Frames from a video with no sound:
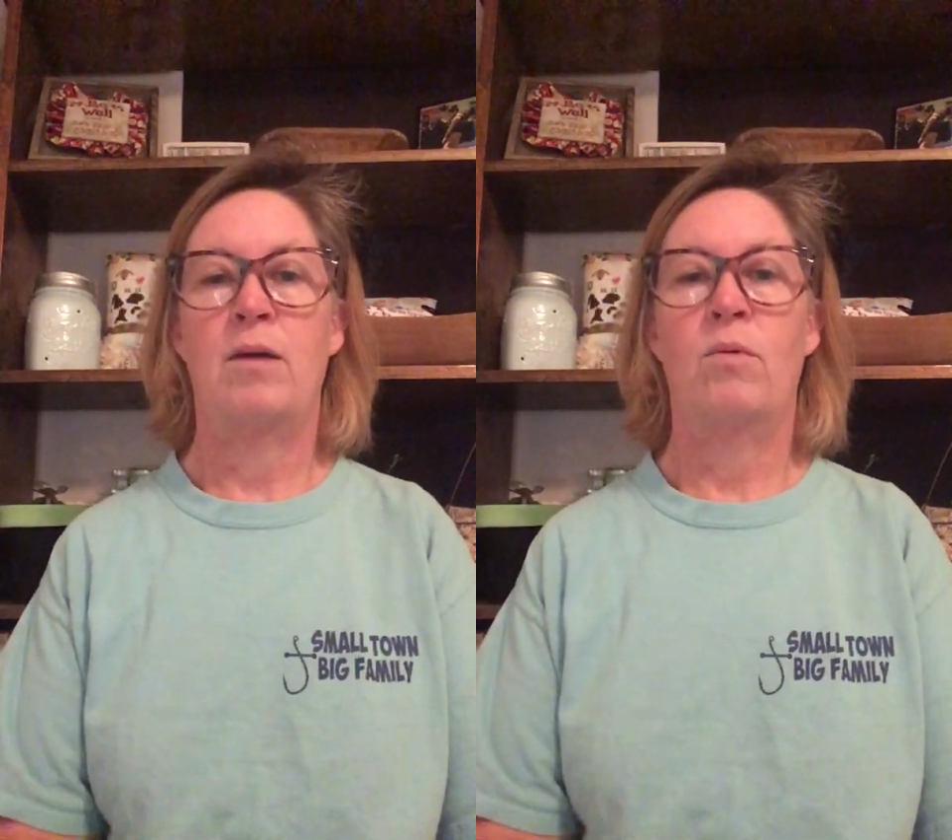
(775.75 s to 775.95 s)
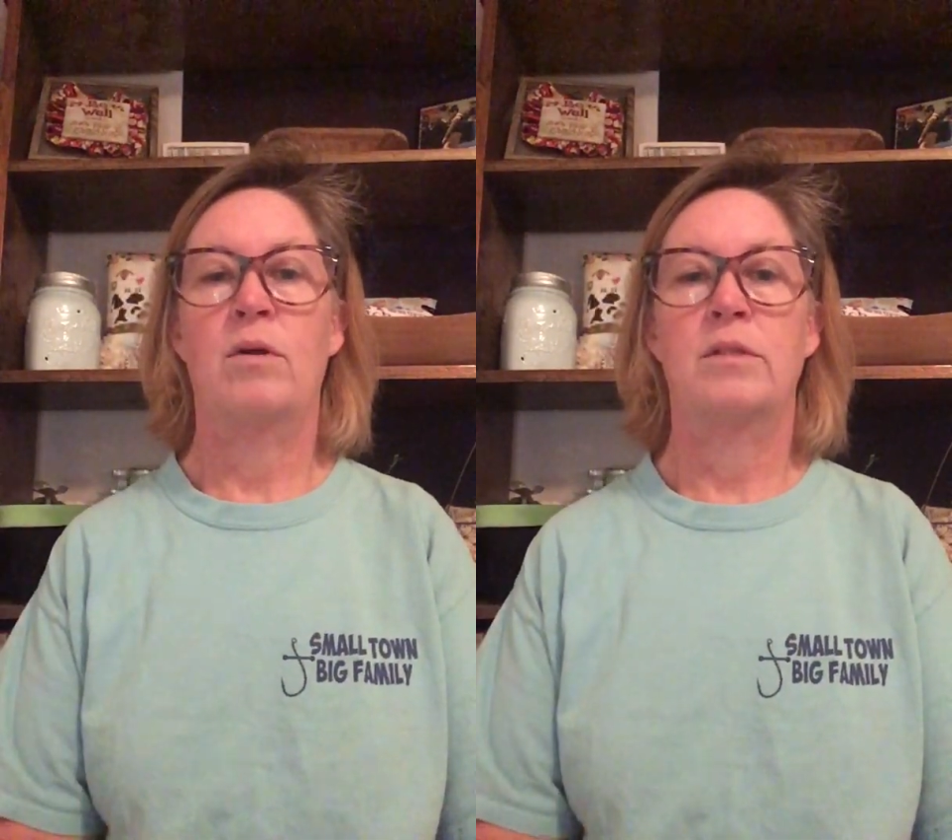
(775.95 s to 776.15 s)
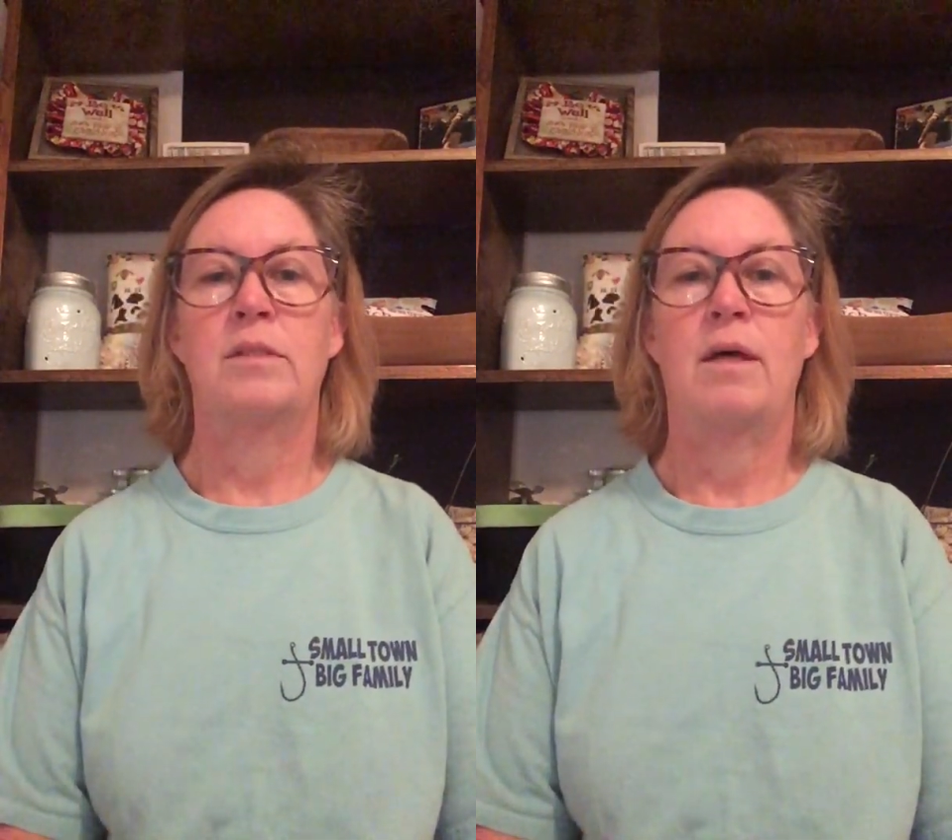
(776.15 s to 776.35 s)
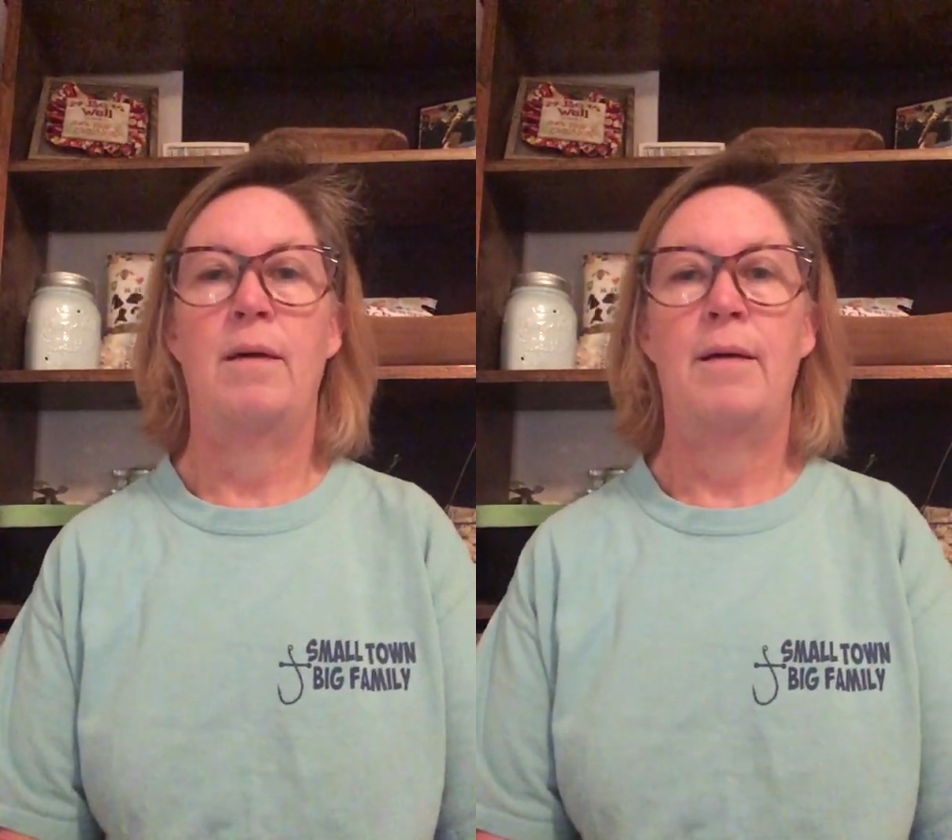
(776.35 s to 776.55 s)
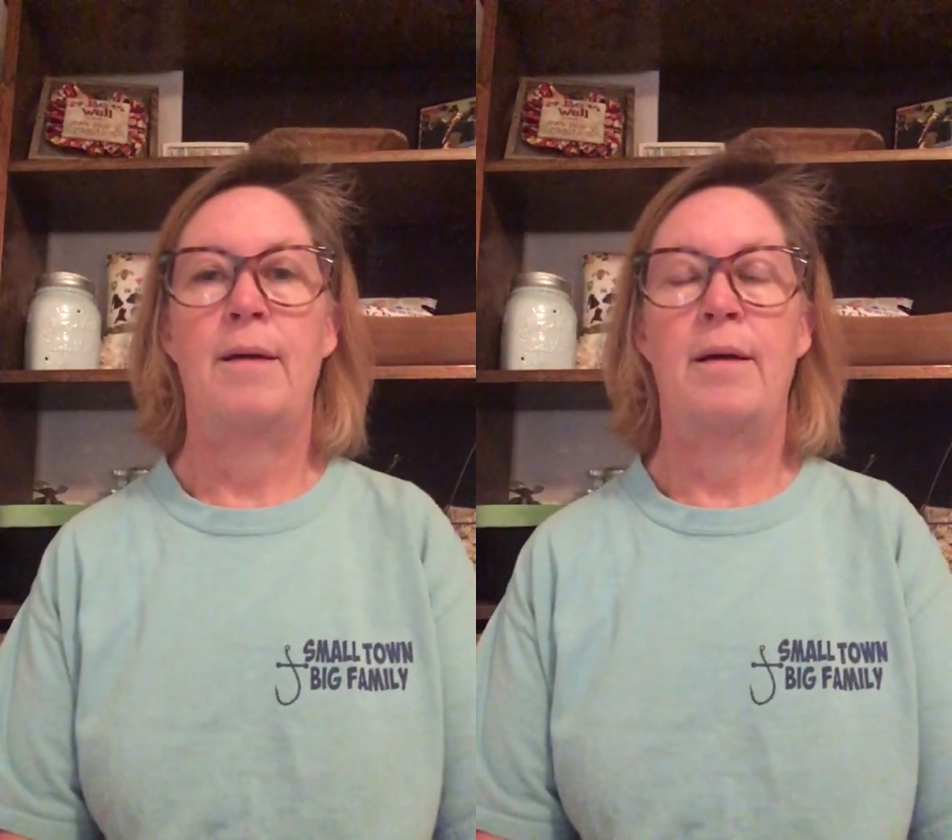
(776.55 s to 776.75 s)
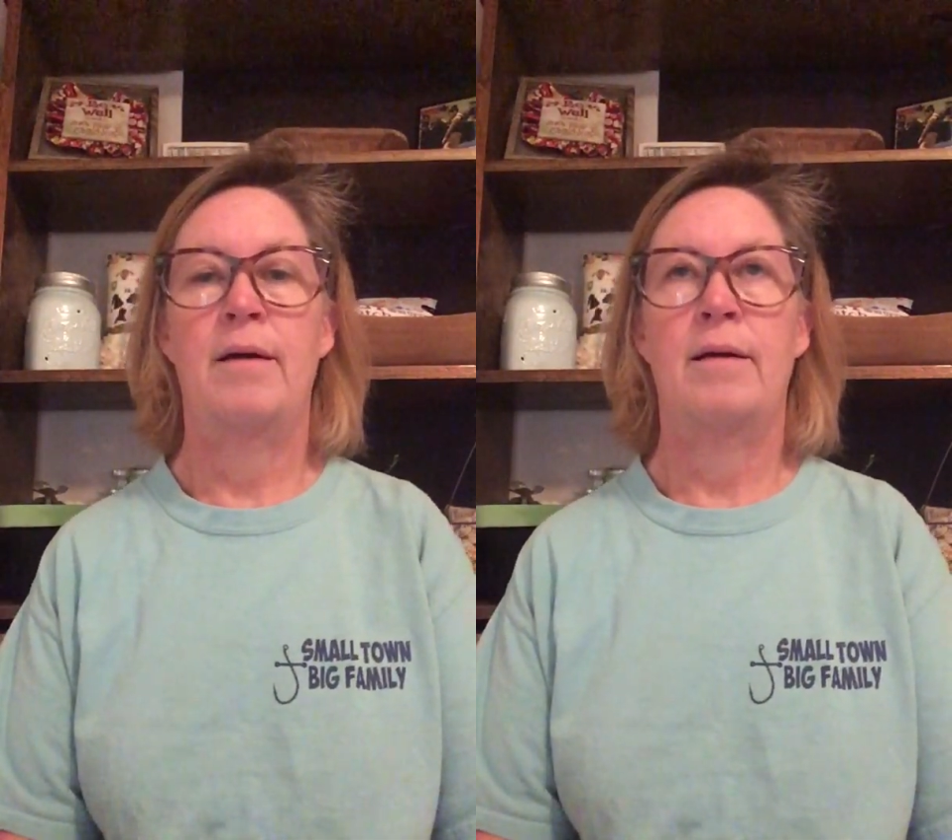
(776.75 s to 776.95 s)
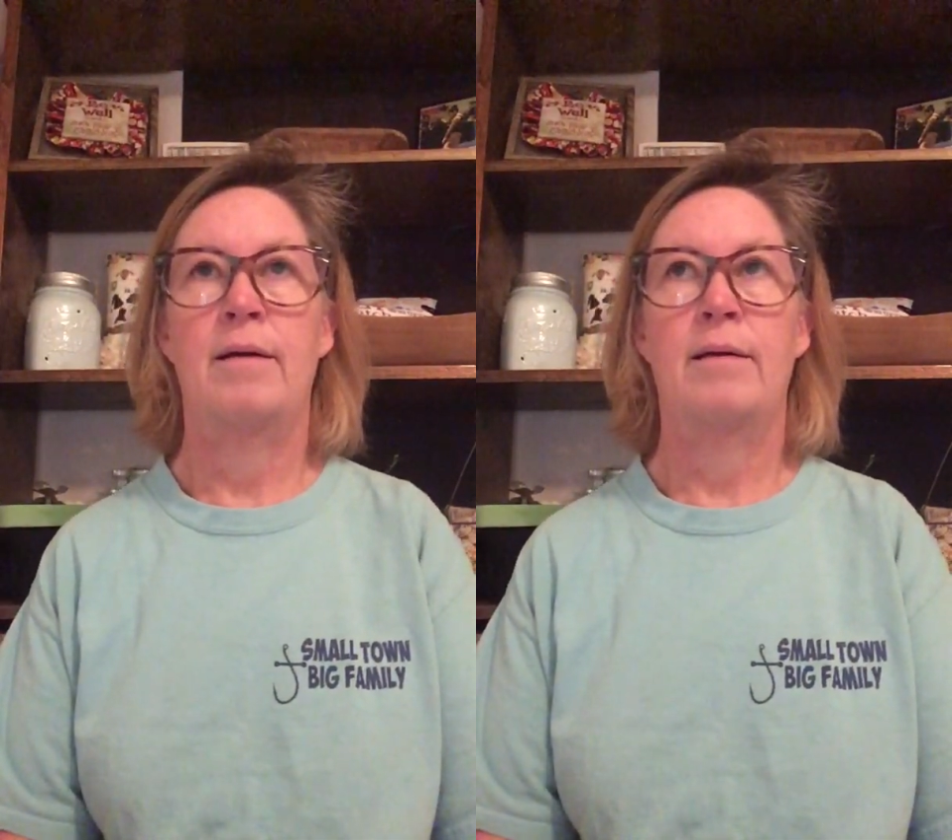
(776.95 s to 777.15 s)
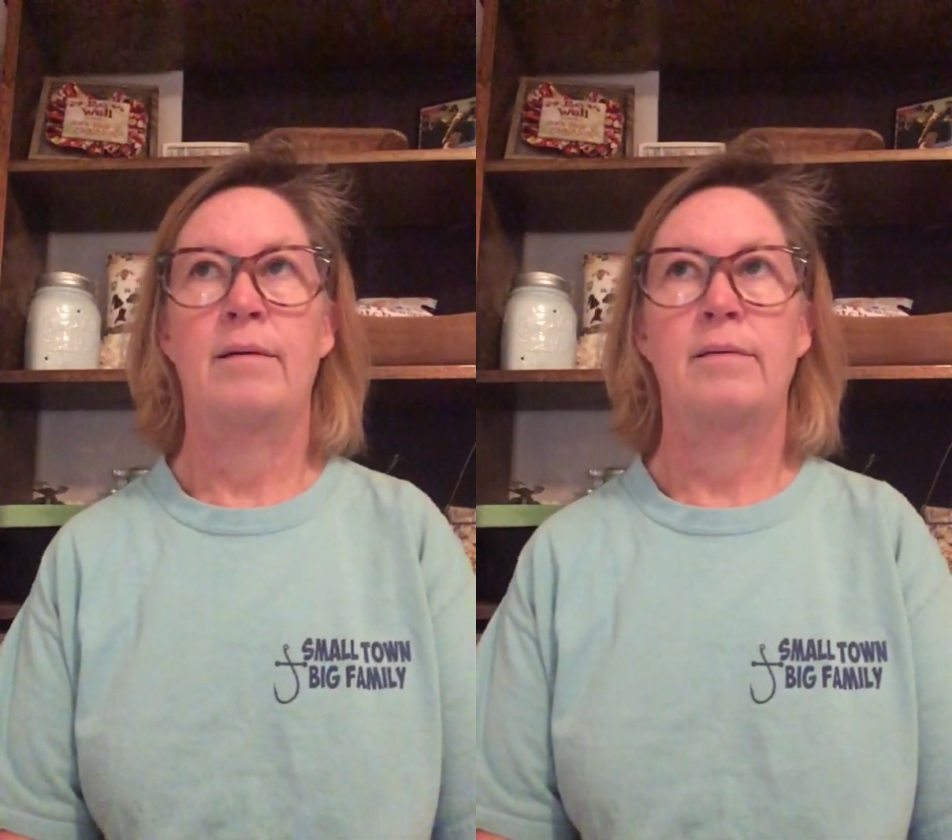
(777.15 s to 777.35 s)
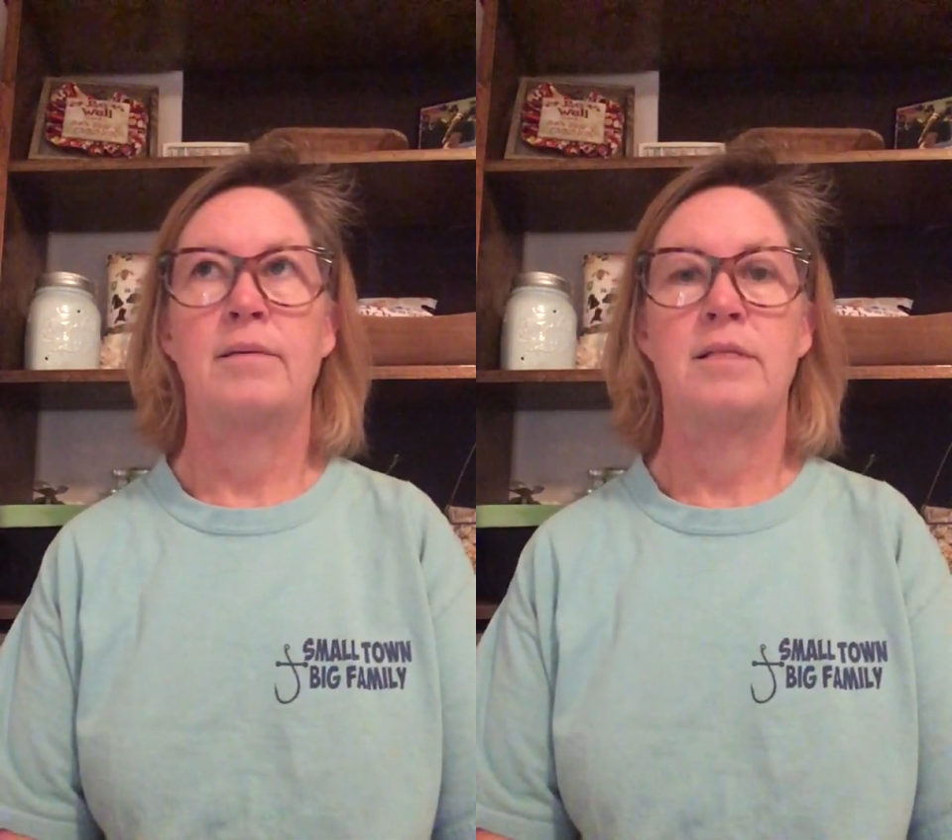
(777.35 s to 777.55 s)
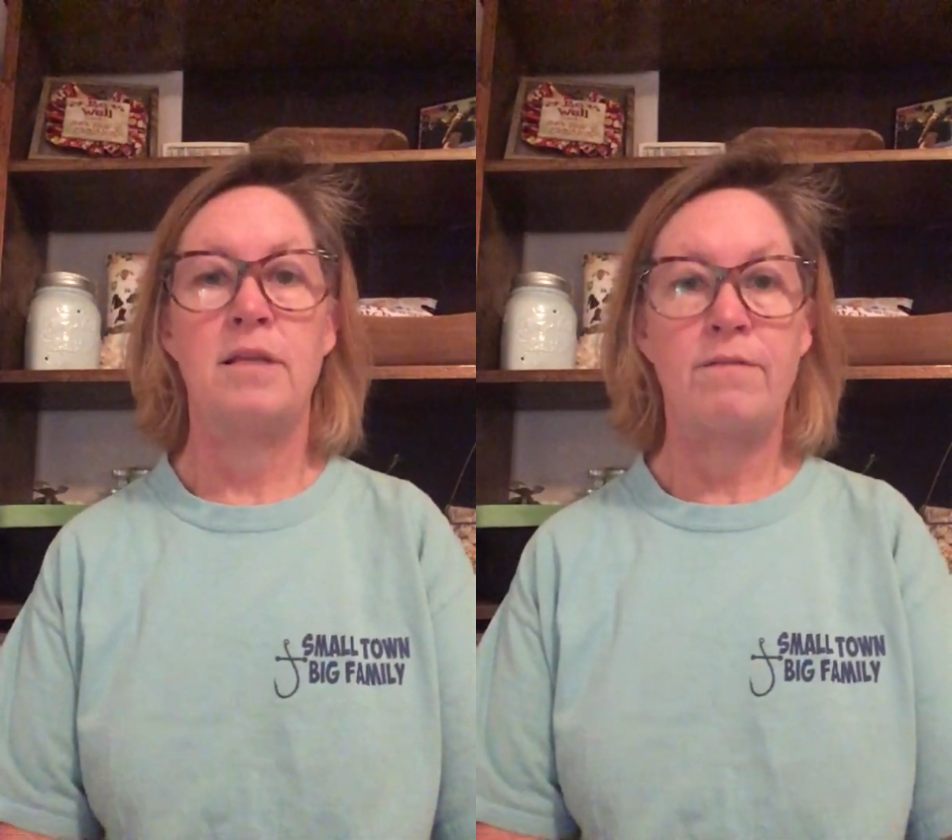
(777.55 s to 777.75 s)
Works
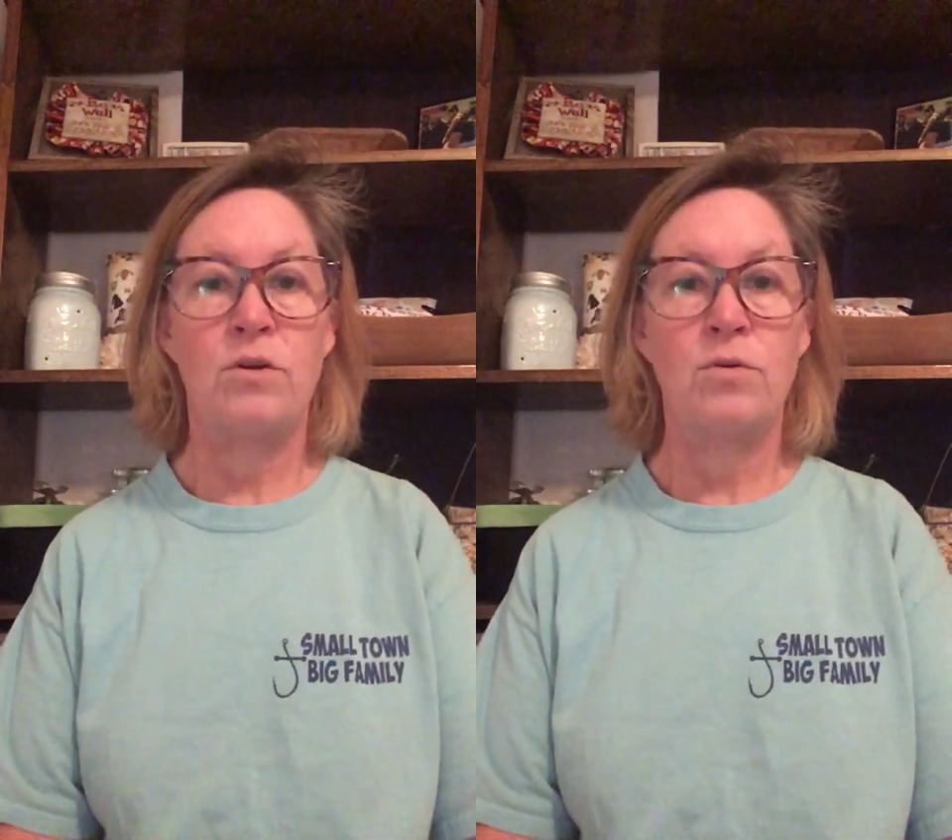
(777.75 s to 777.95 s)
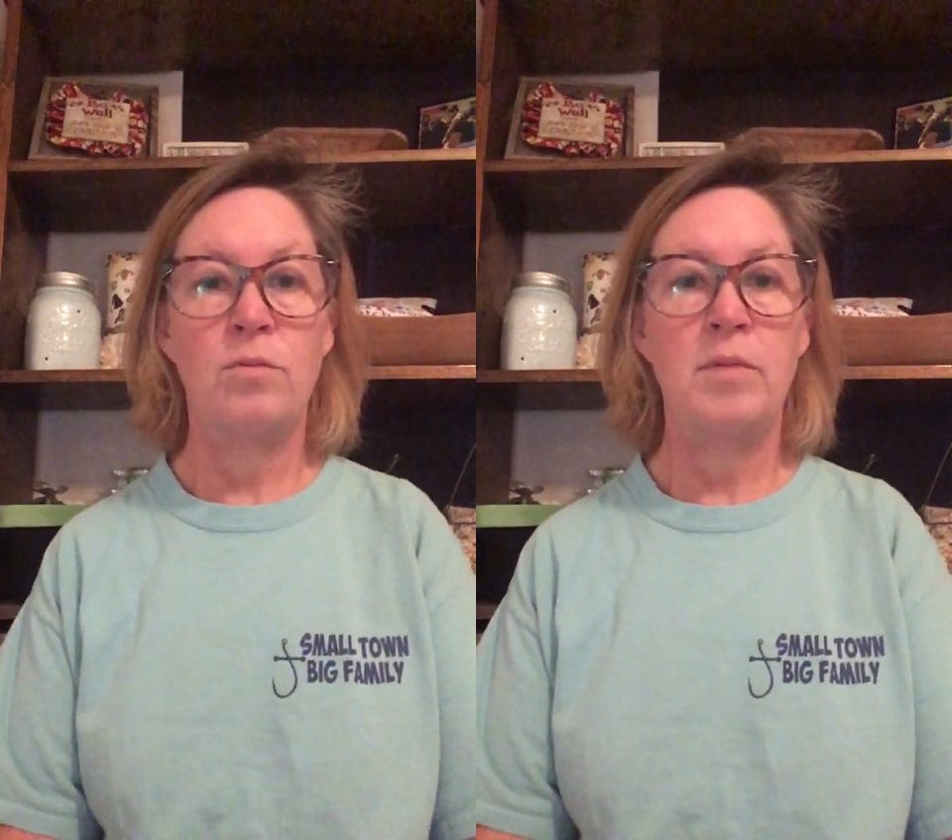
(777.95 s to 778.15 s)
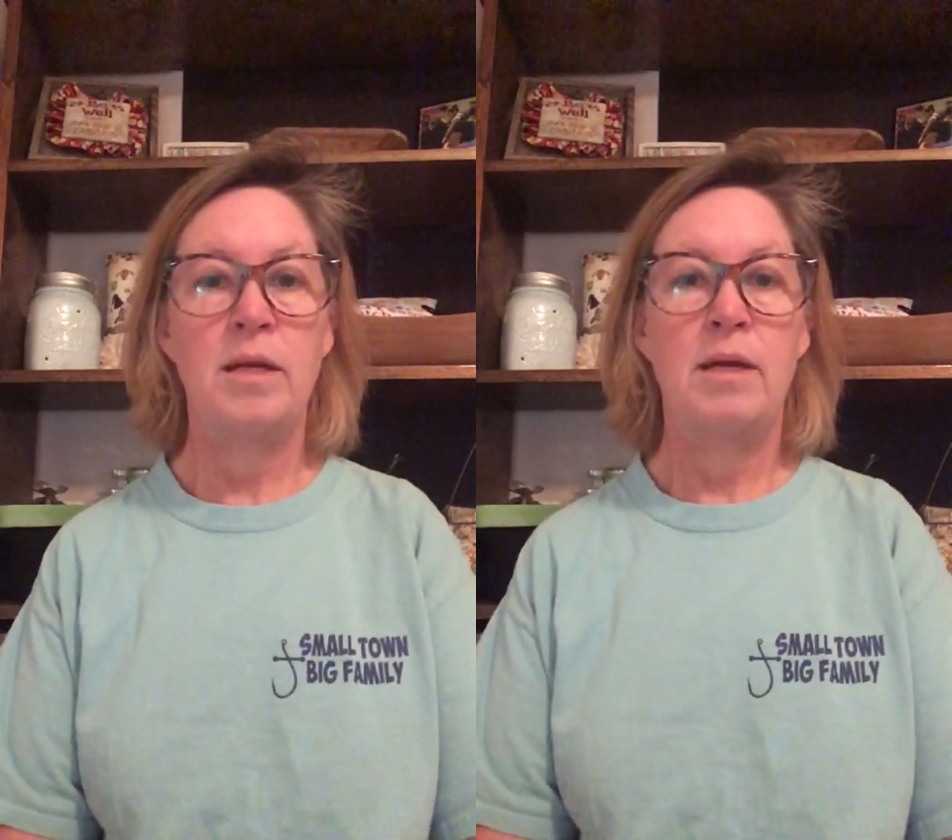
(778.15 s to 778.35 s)
Seafoam,